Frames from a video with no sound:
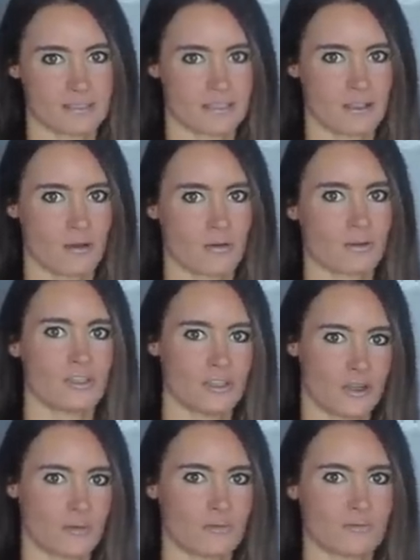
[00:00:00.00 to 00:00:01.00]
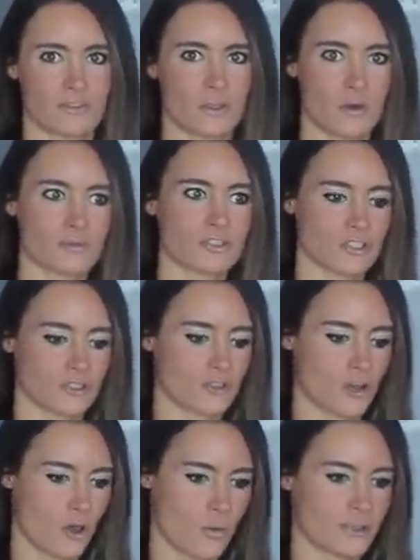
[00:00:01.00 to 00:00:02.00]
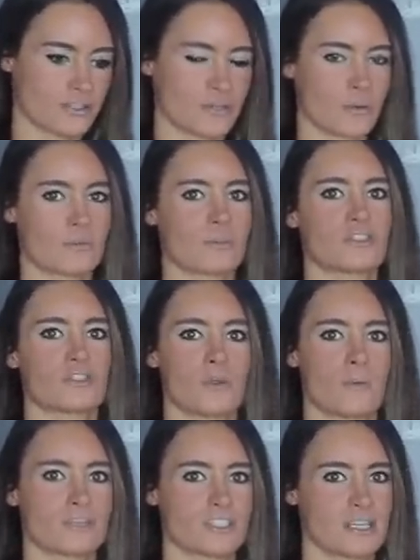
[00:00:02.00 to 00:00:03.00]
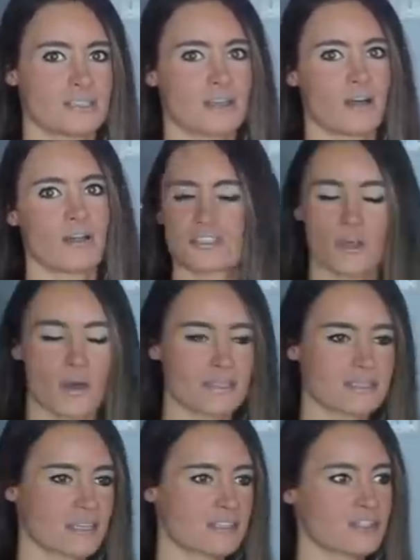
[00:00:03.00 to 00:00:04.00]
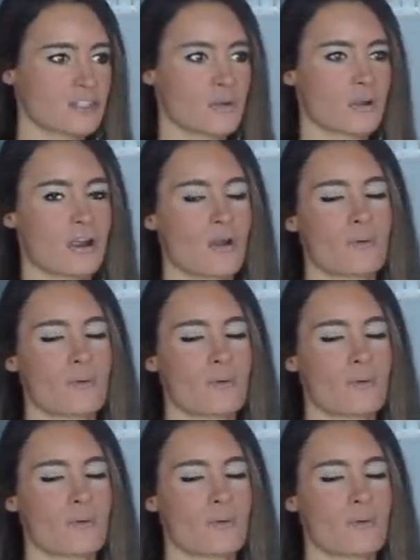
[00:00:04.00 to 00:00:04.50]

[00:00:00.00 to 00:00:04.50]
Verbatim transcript: So, you know, don't go into it with too much detail. So I sent it to her.